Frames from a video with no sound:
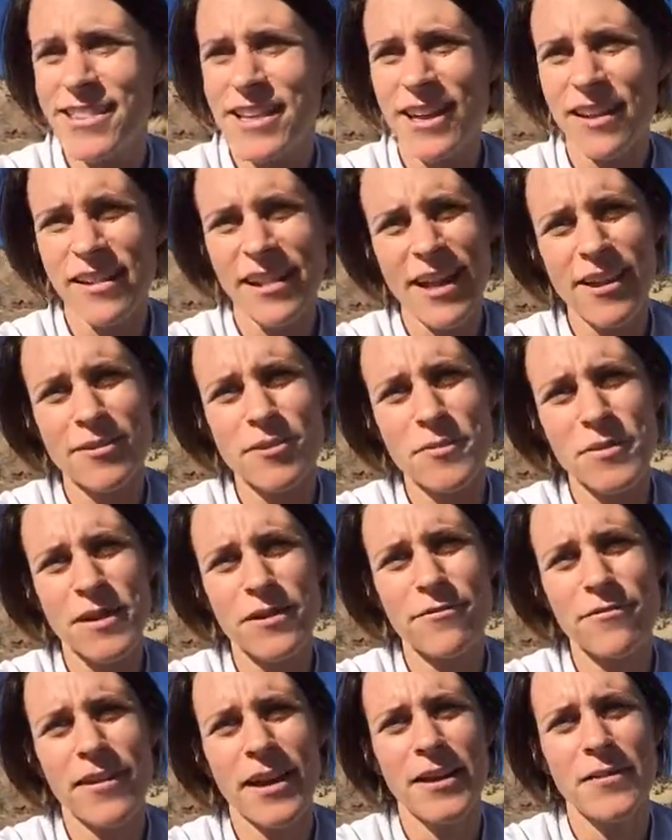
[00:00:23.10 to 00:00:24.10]
that allows me
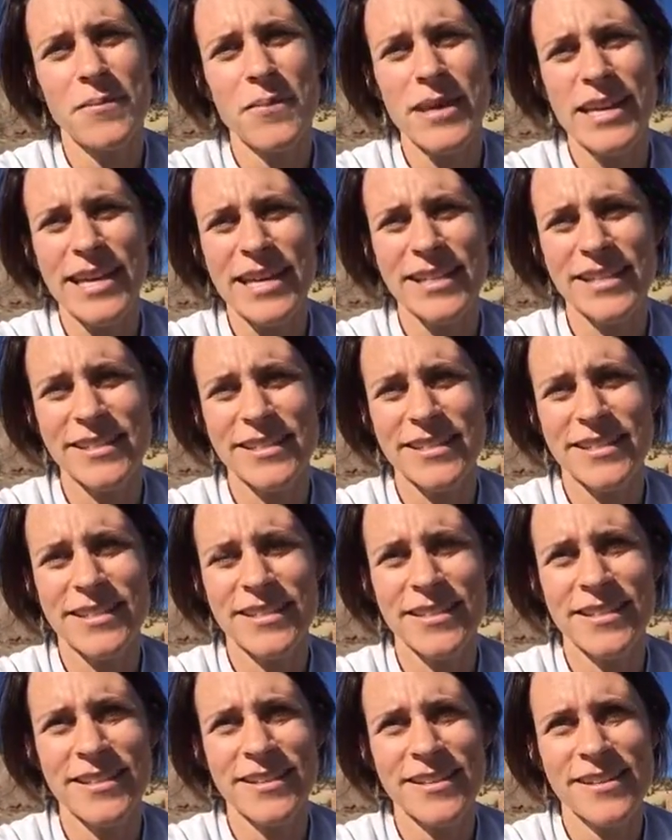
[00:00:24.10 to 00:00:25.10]
to find peace.
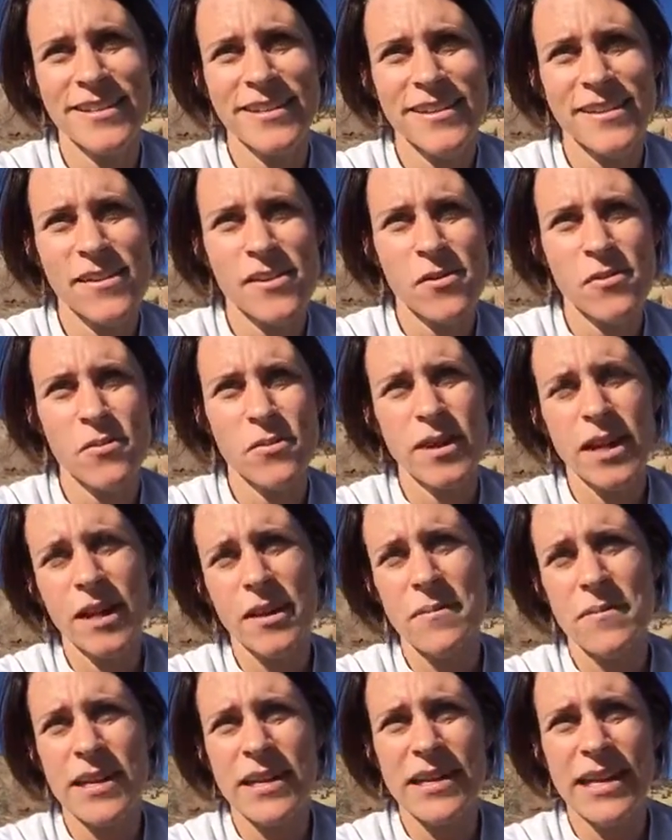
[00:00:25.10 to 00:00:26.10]
When
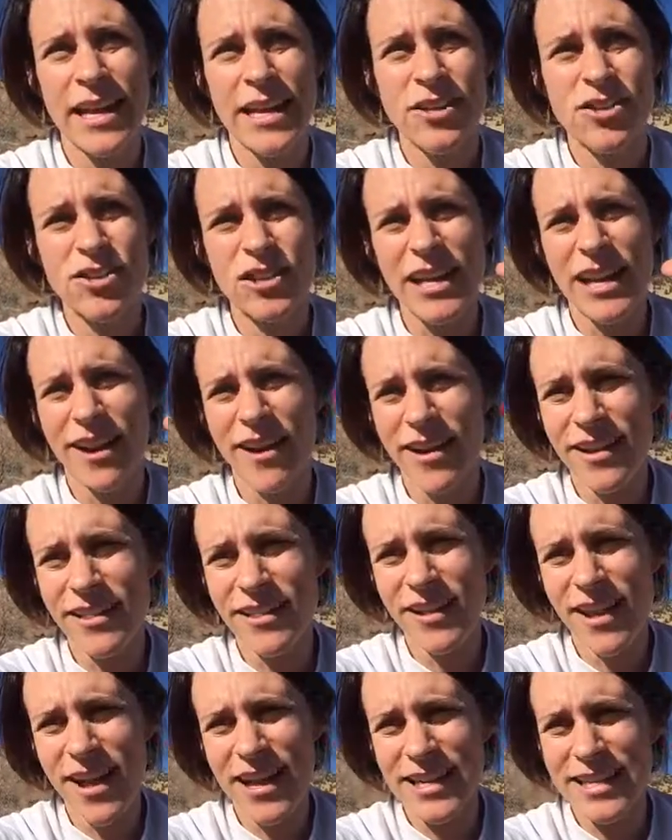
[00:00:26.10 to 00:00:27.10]
I'm in nature, it
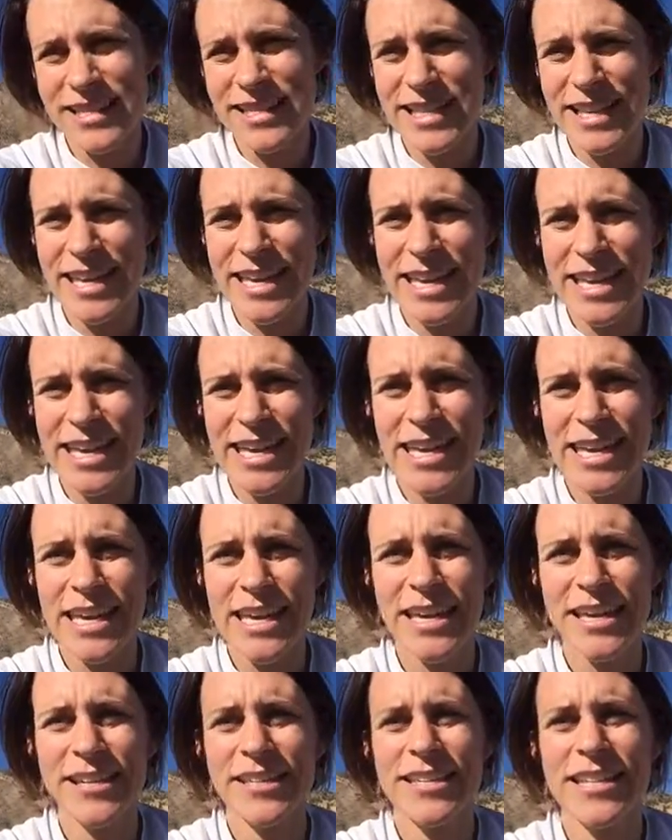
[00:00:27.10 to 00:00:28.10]
unlocks the
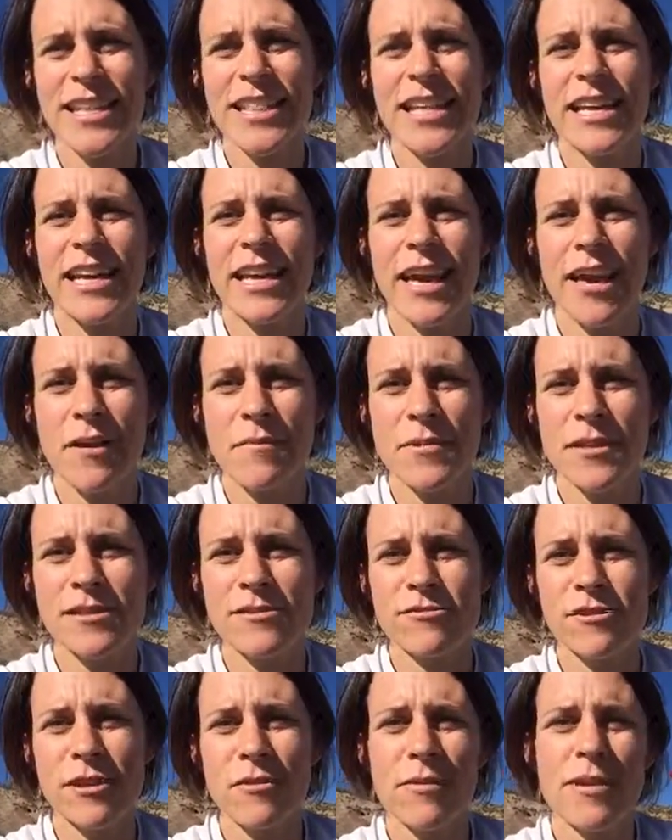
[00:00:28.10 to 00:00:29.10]
key to the
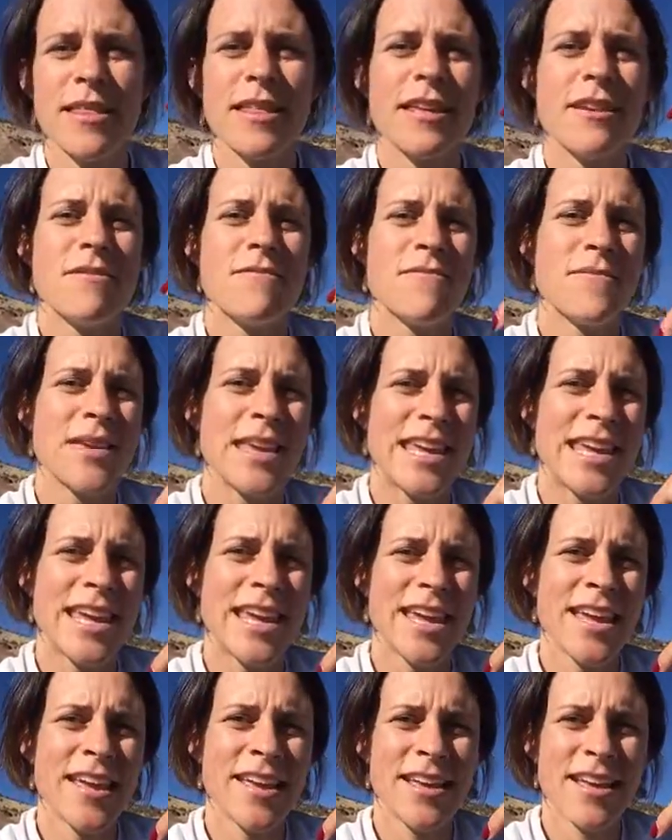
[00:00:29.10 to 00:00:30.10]
chemistry within
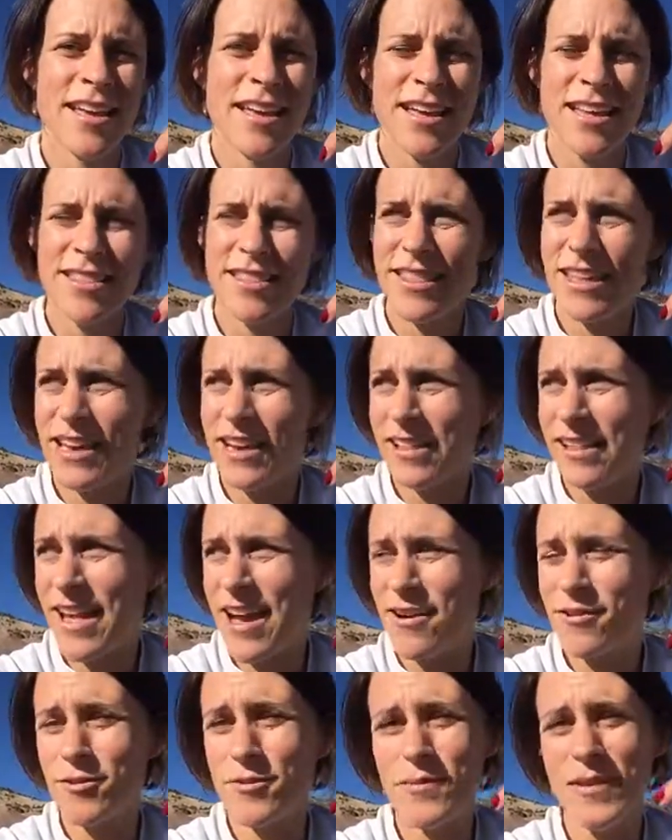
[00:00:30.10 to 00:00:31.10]
me that
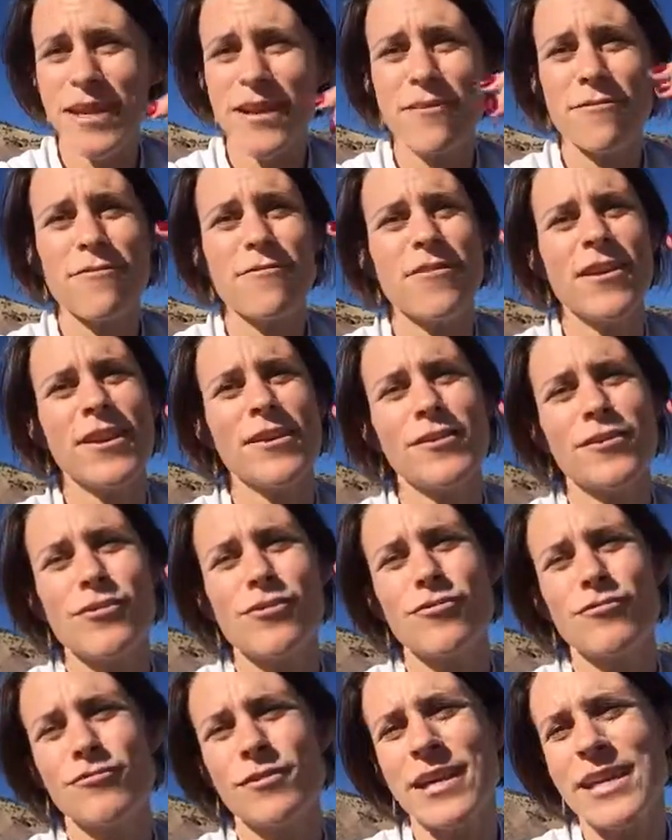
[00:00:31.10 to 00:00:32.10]
allows me to feel
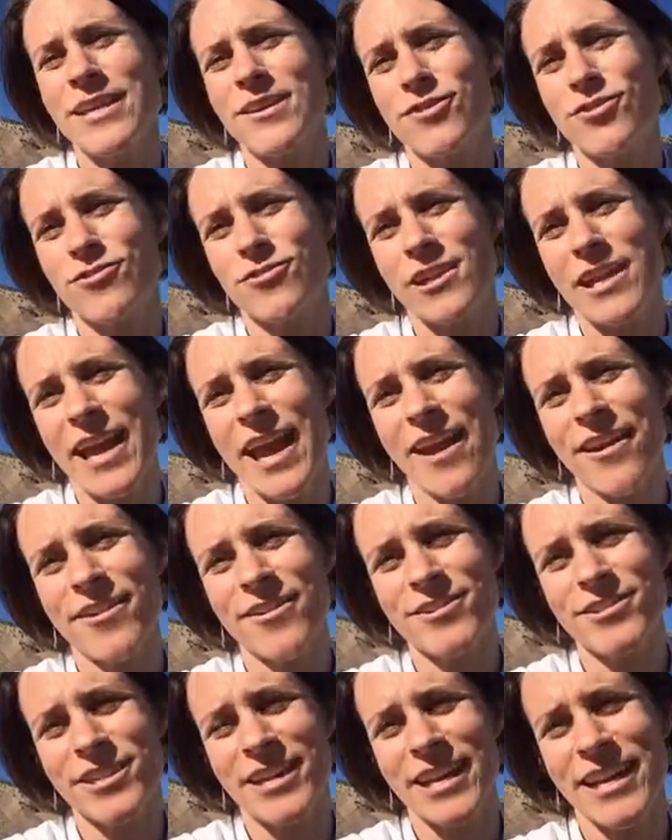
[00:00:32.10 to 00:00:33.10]
green tree
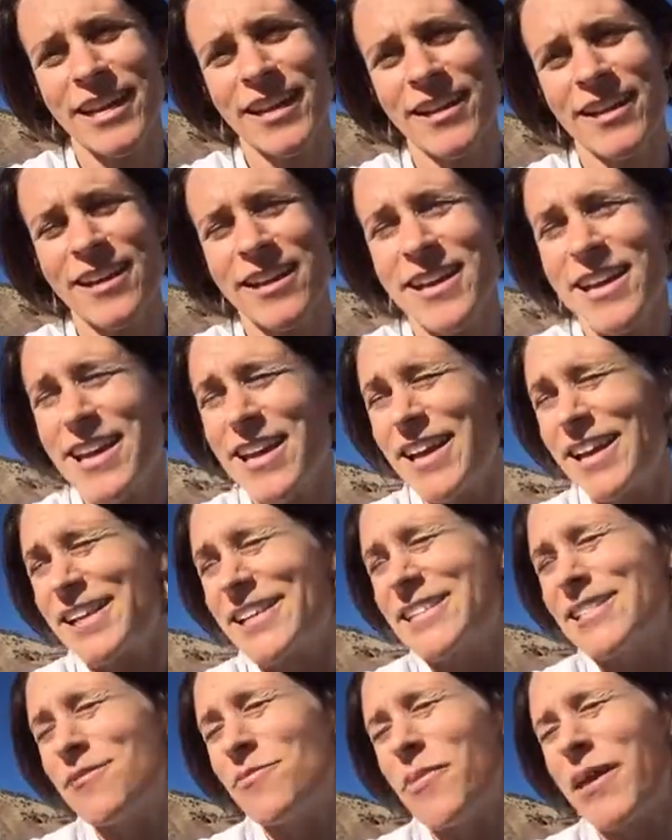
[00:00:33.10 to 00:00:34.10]
energy,
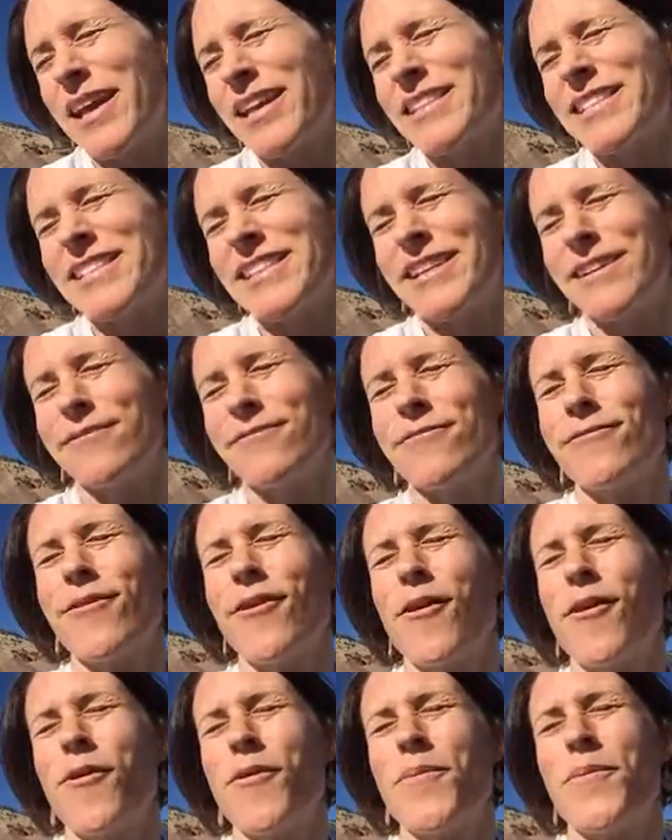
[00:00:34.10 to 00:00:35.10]
expansive,
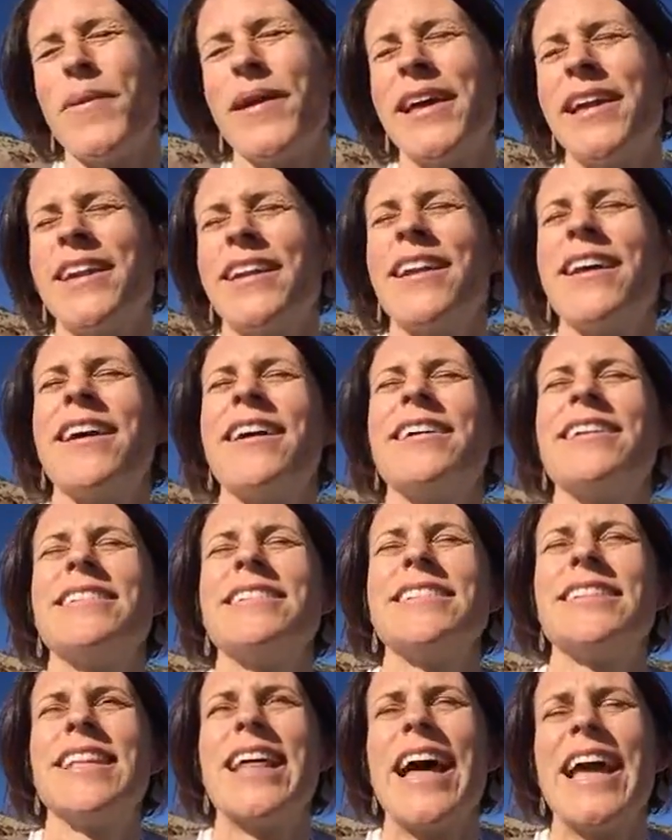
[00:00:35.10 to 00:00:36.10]
open,
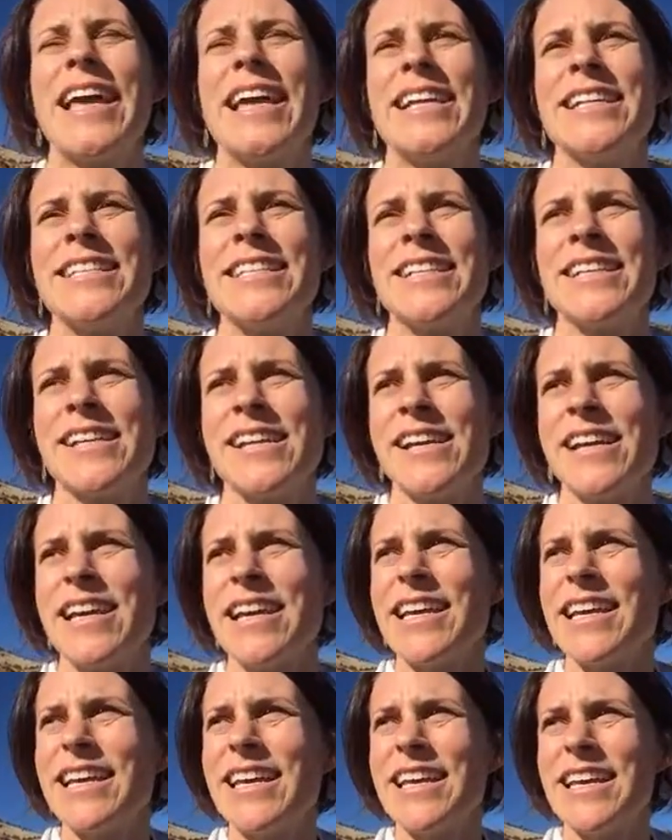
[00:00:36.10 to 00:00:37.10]
light,
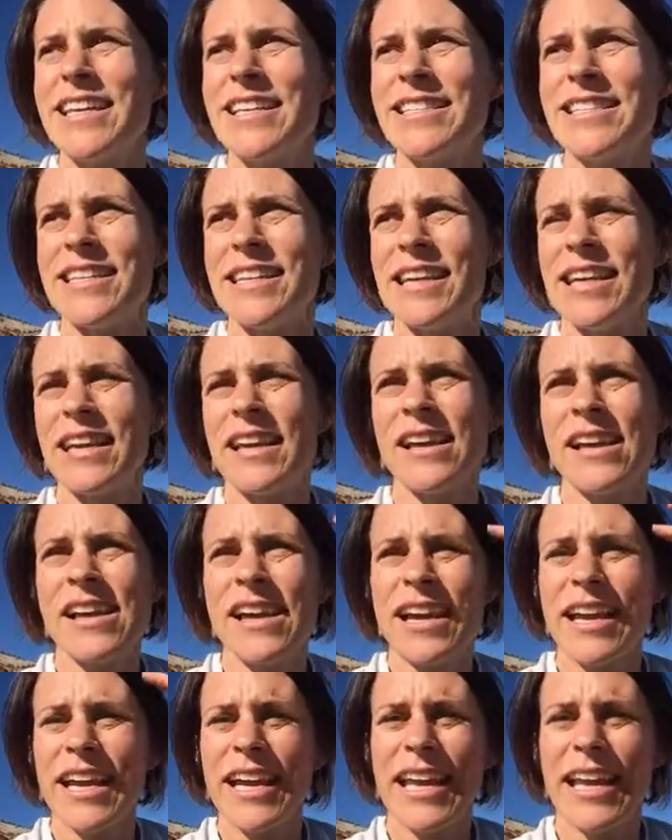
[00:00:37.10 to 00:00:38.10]
easy,
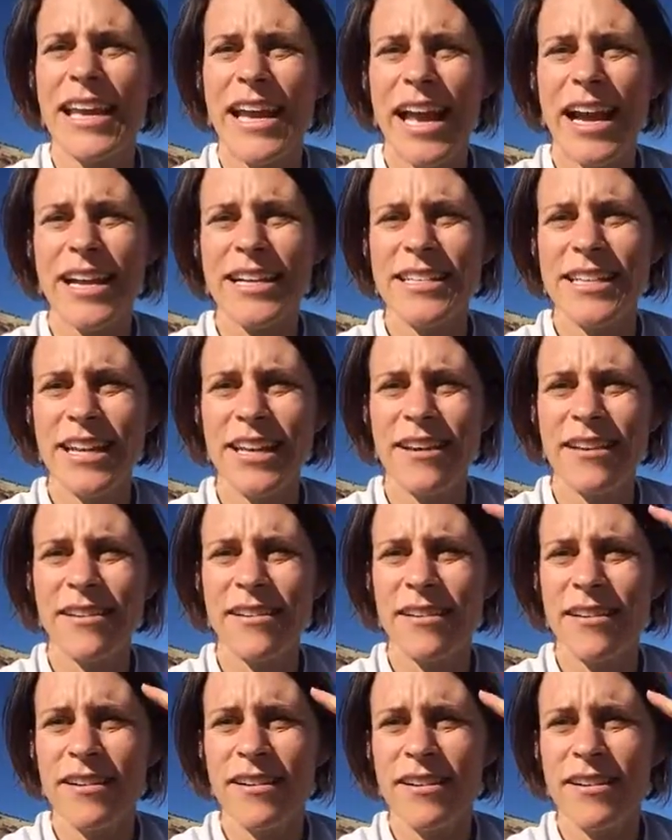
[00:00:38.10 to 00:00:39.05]
connected,